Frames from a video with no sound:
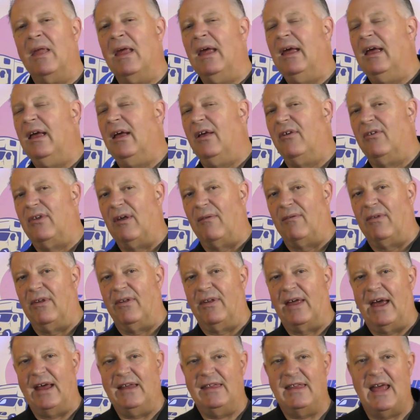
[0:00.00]
something
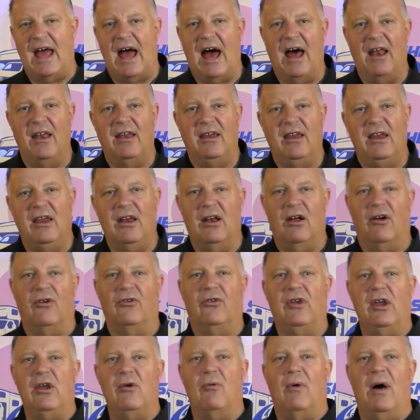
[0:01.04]
like that.
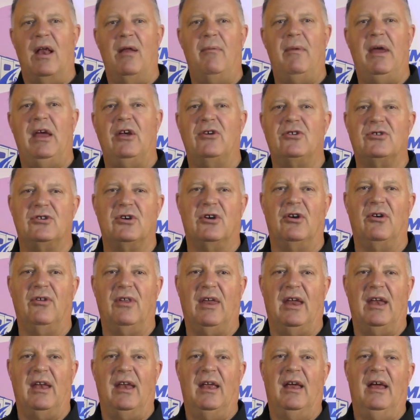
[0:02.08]
So you want to make sure
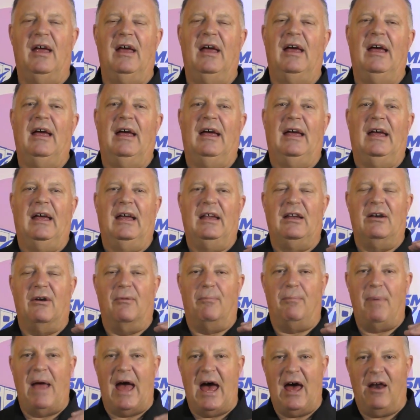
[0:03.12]
that your
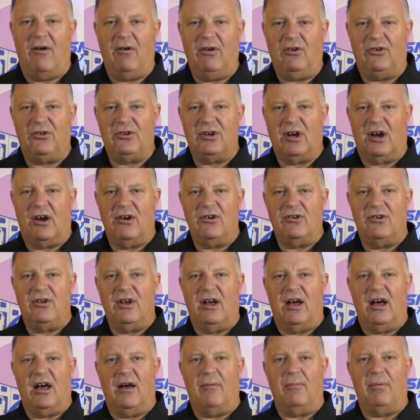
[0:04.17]
battery's charged
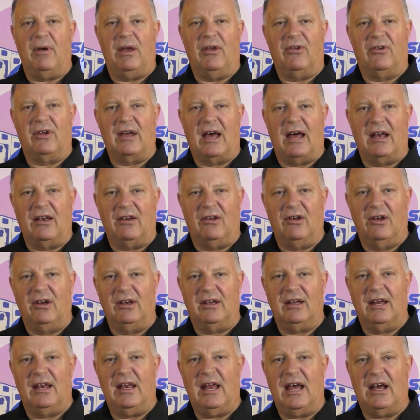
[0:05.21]
up, it's got good
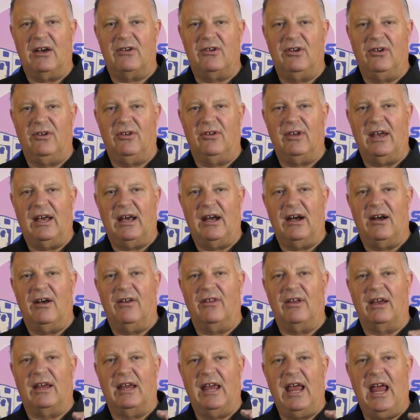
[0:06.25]
connections there,
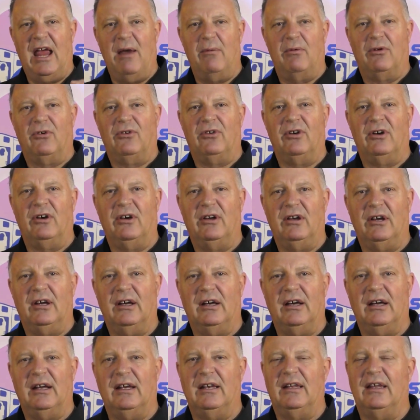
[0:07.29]
the cables are
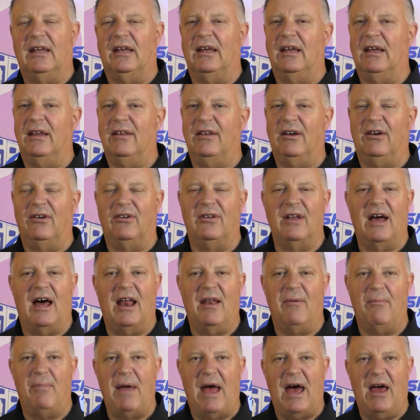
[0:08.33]
good, there's not a
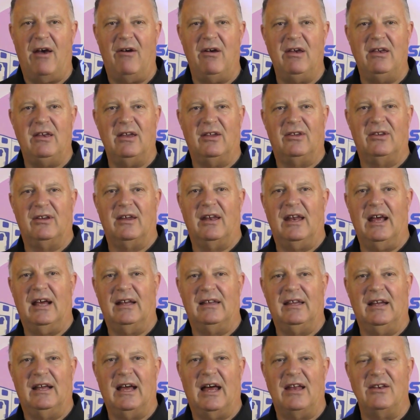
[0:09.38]
battery disconnect
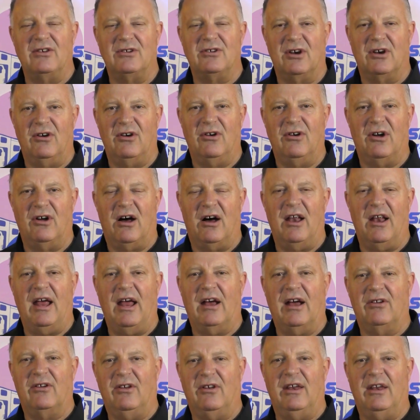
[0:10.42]
that got turned on
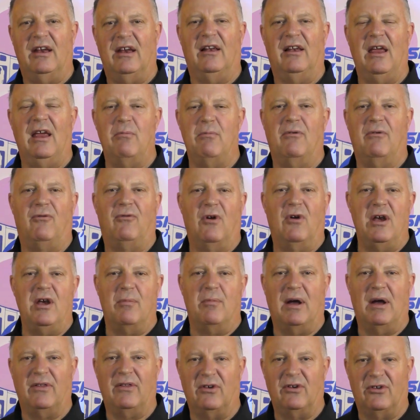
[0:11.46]
accidentally before you
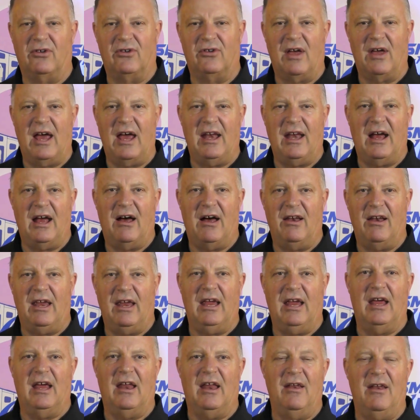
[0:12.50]
brought the slide out in.